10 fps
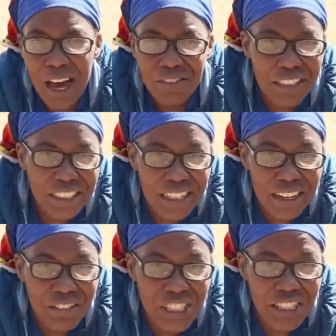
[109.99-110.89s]
I really didn't
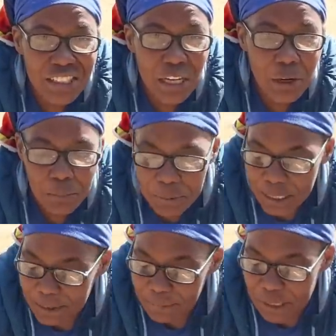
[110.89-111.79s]
have a chance to open
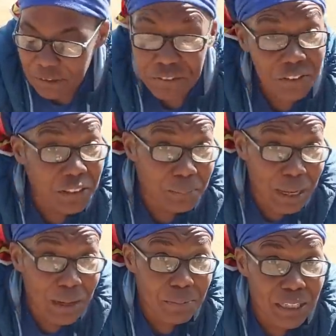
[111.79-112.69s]
it. And I feel really
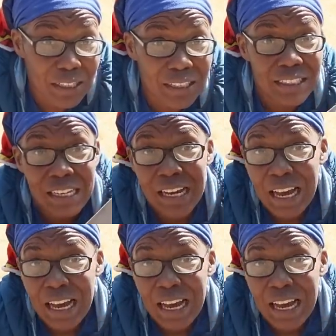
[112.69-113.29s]
bad because